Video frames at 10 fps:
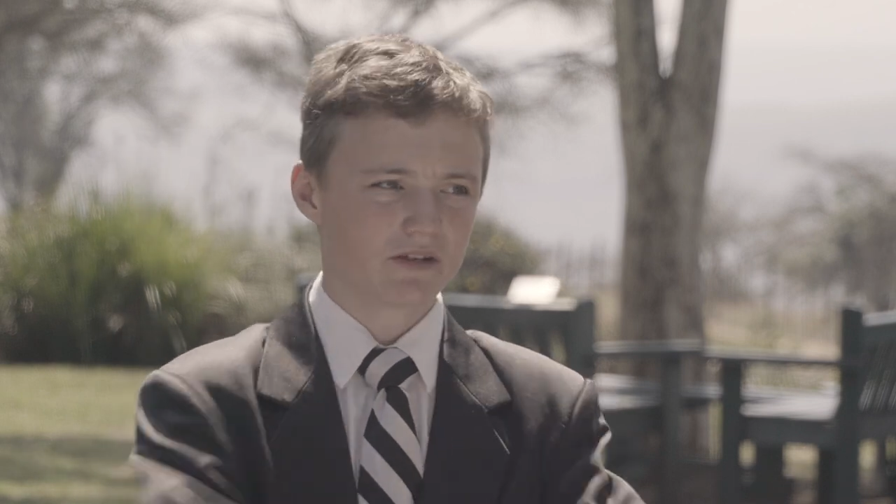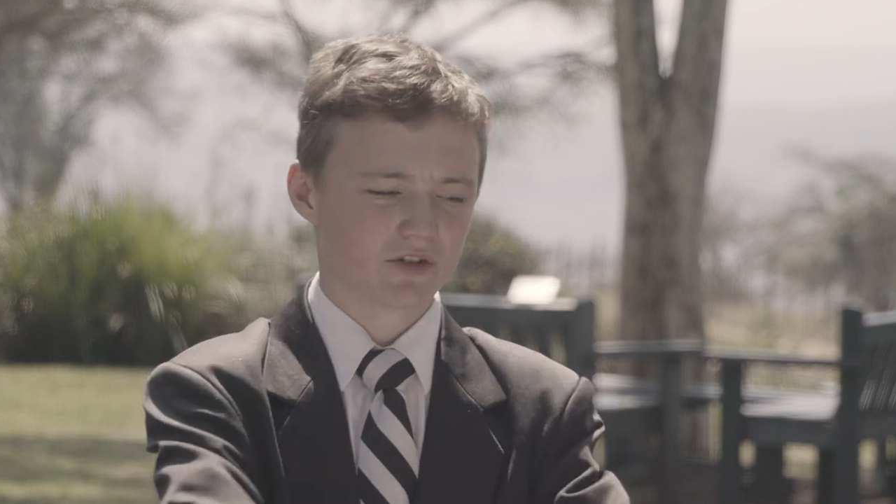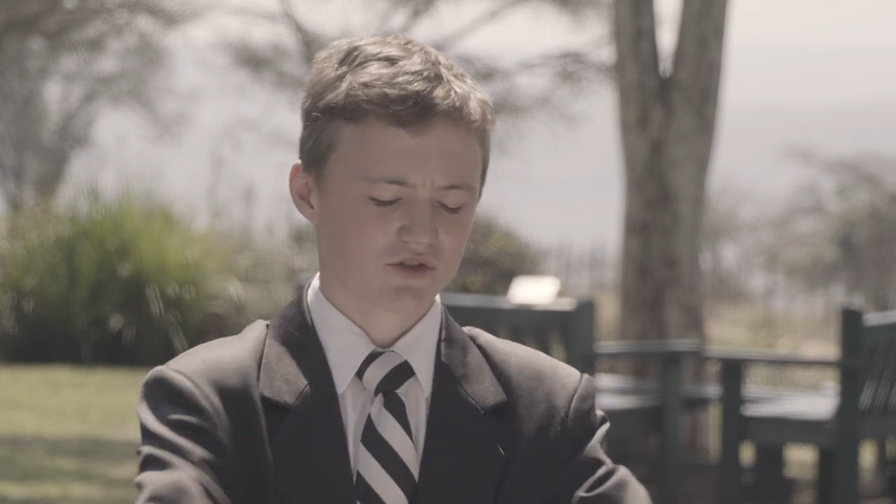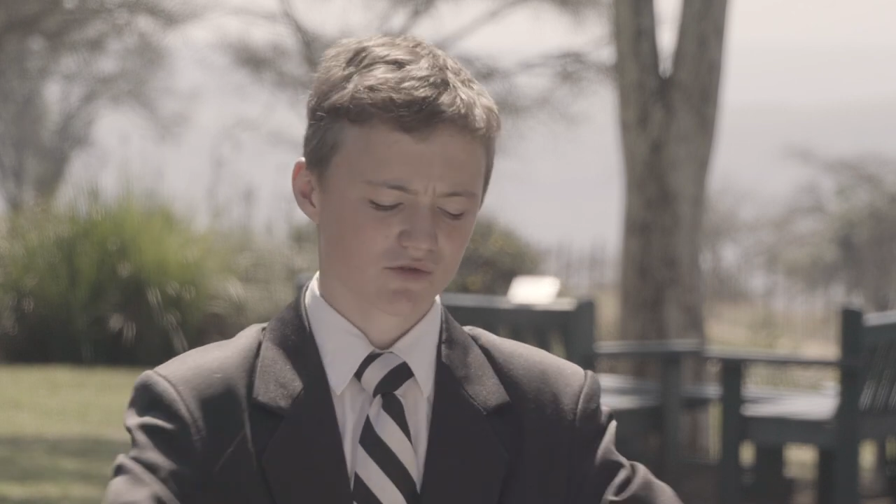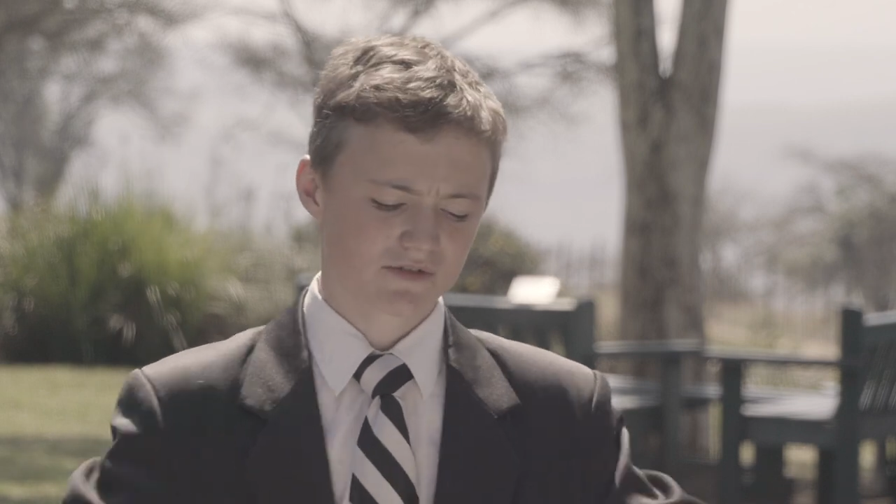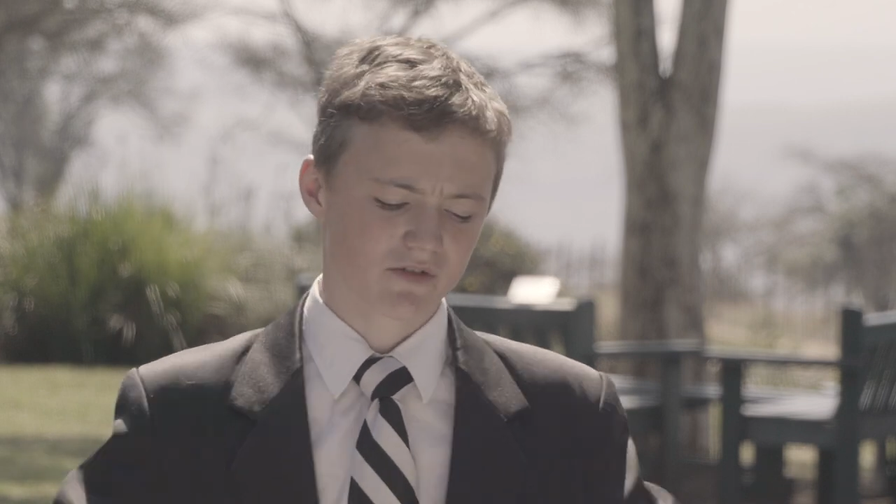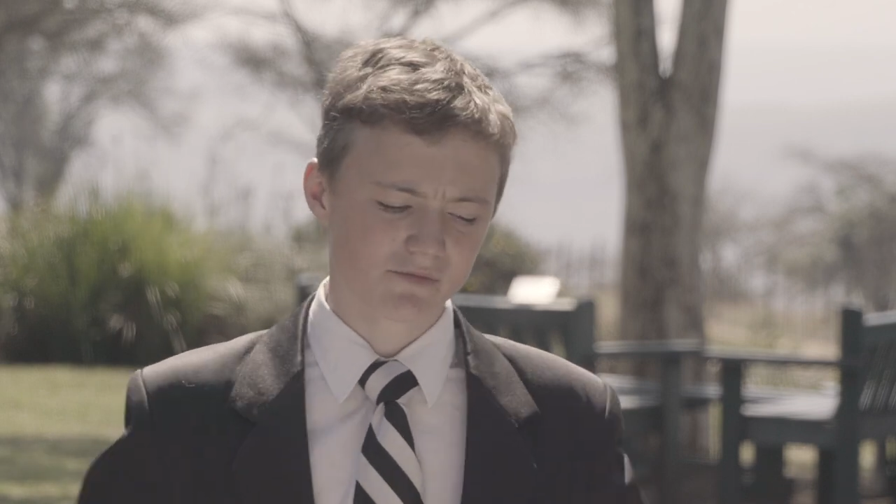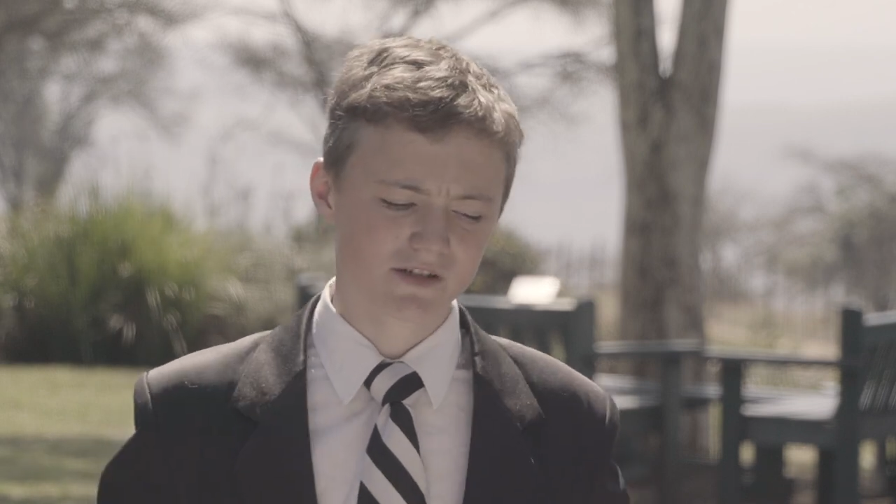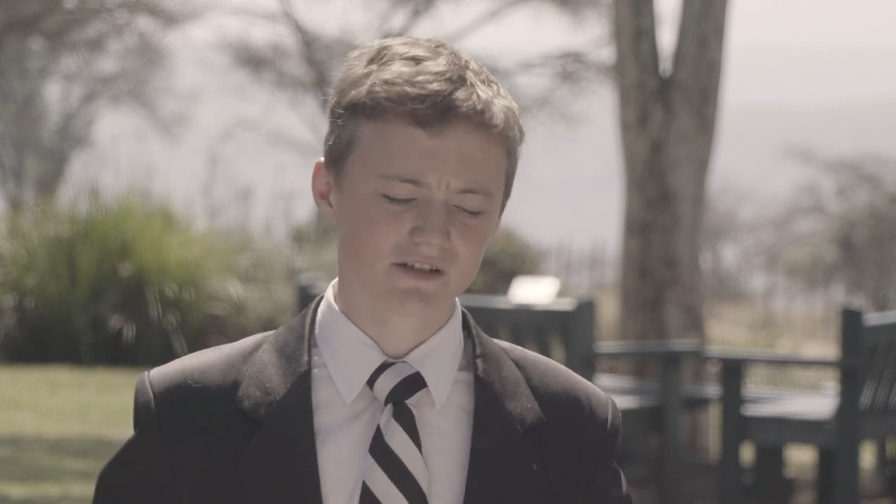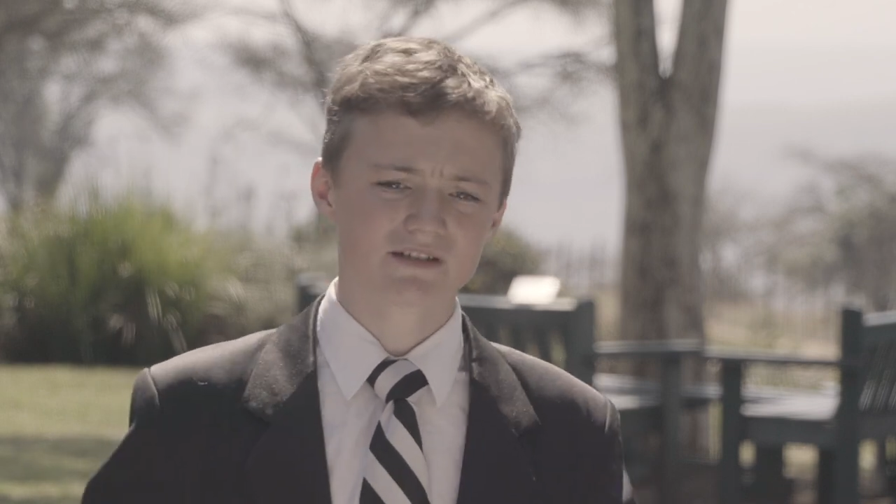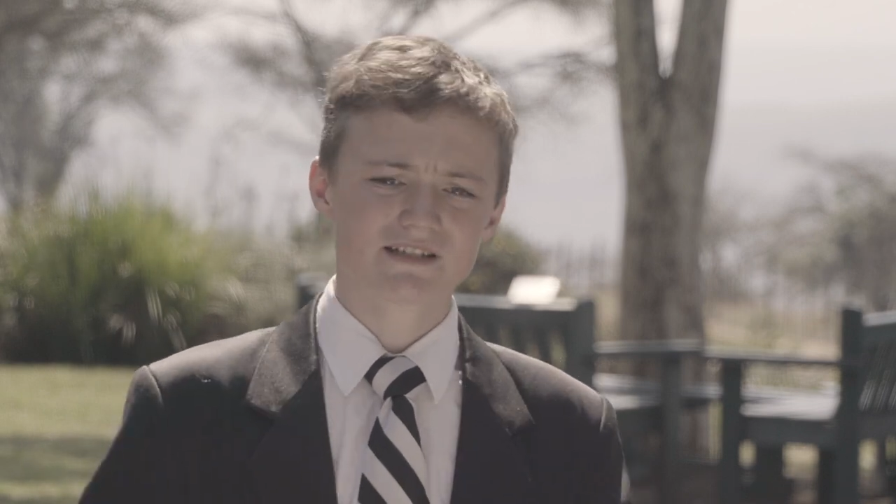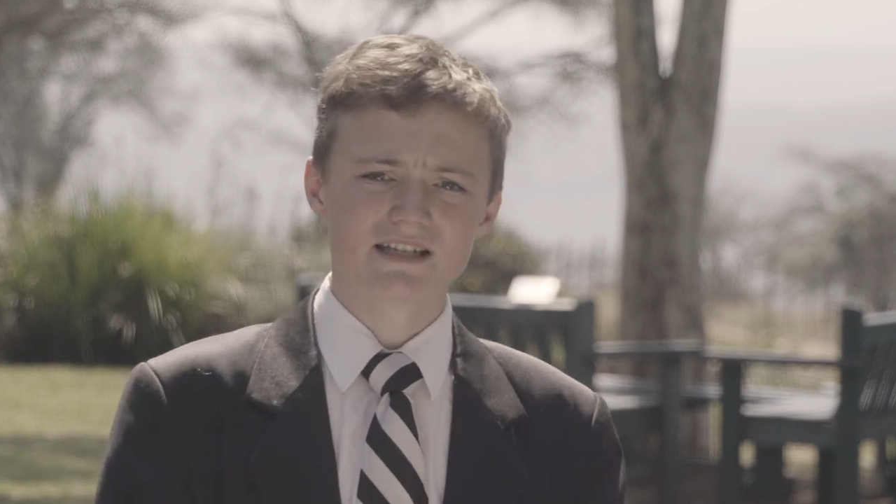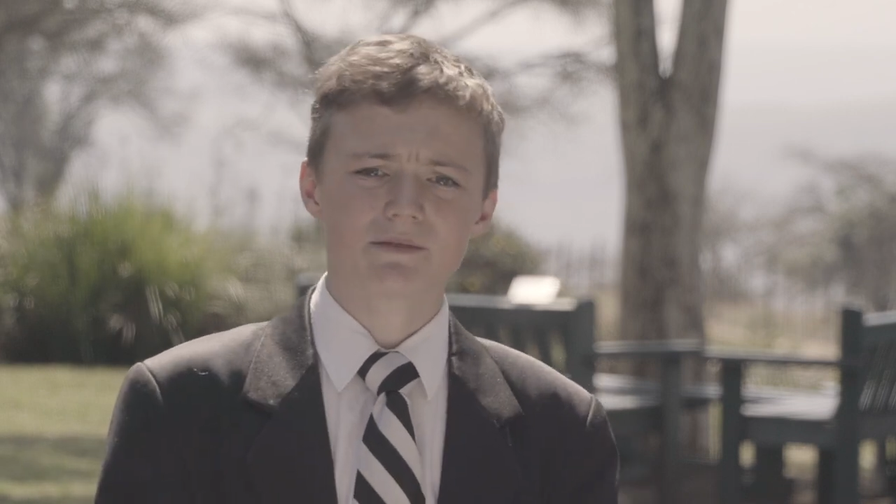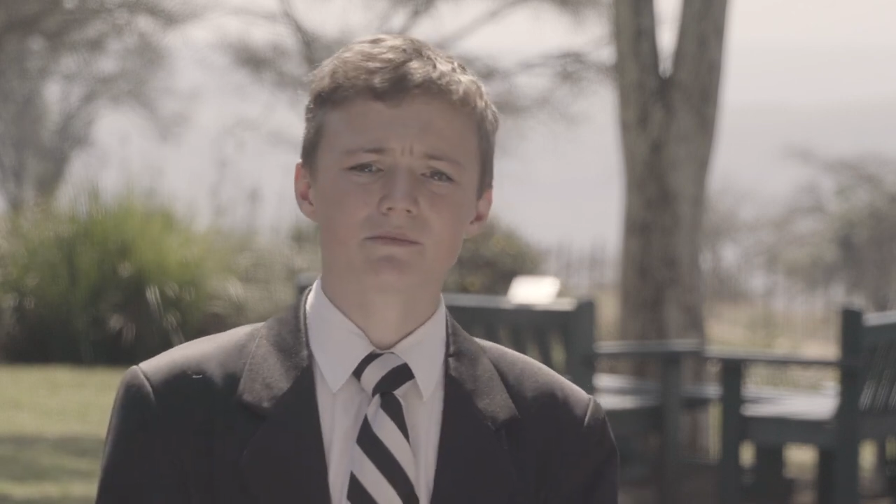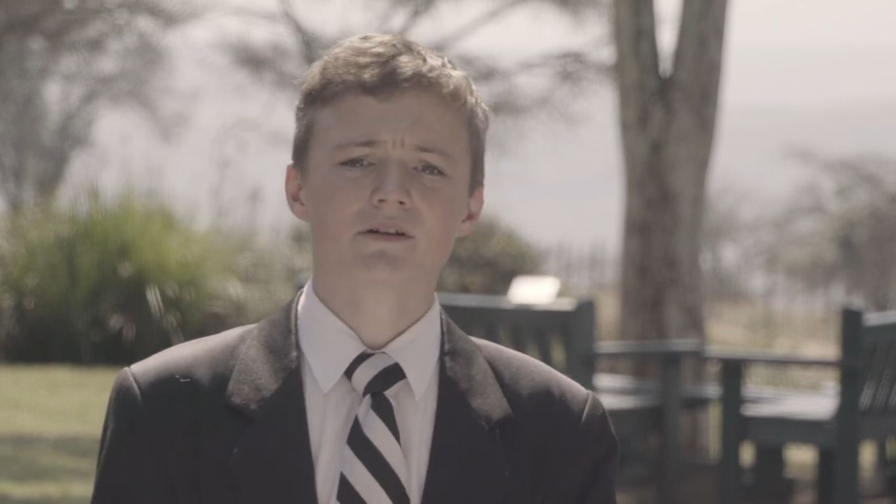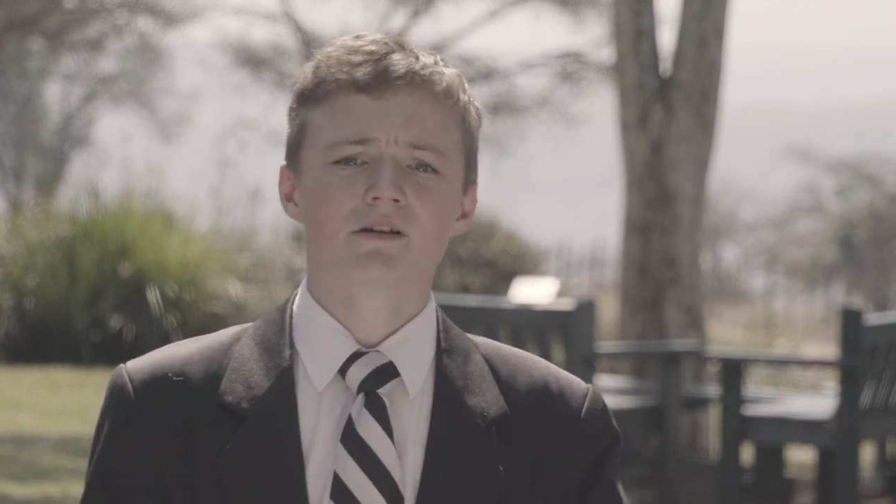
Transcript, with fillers: individuals from the team.